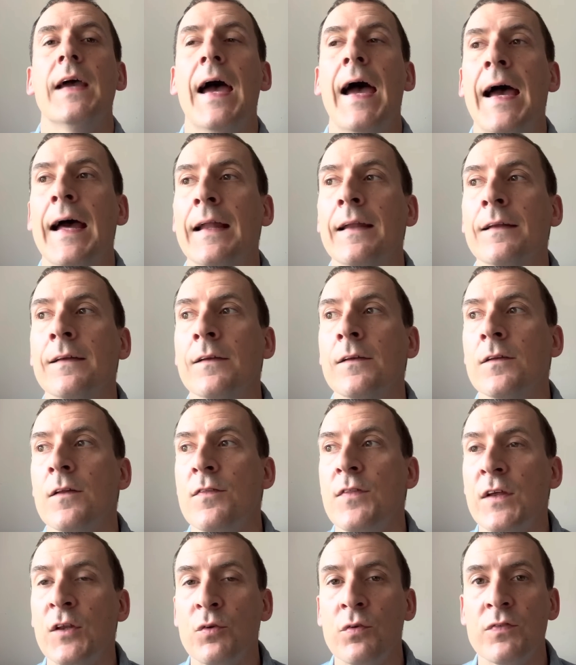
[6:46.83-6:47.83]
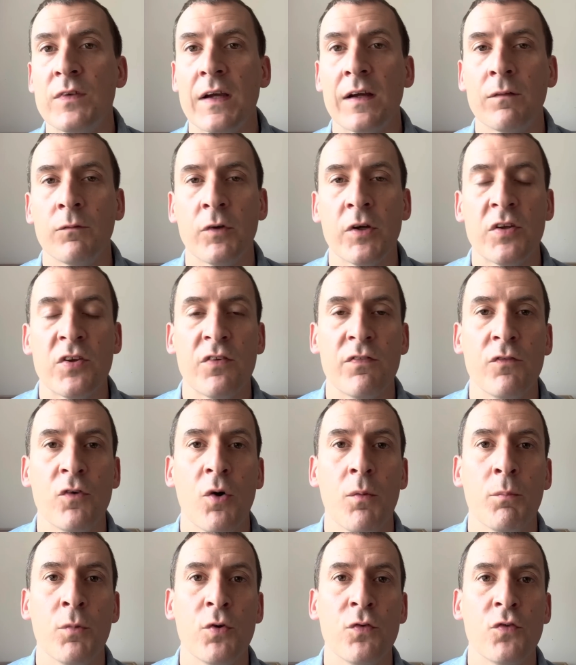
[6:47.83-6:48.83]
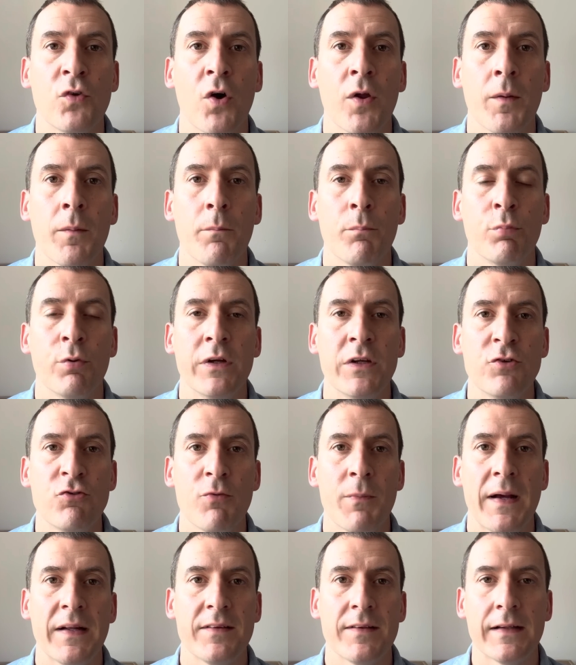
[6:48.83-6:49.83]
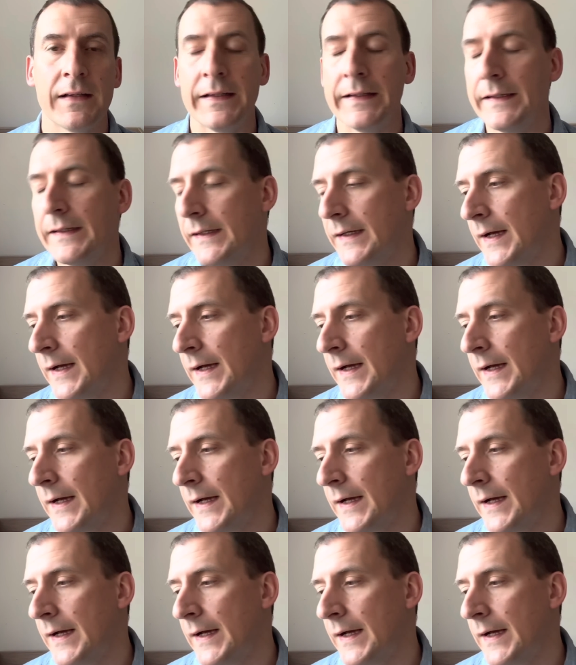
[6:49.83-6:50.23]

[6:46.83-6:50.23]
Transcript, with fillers: and things with Declan Rice have not moved on pretty dramatically.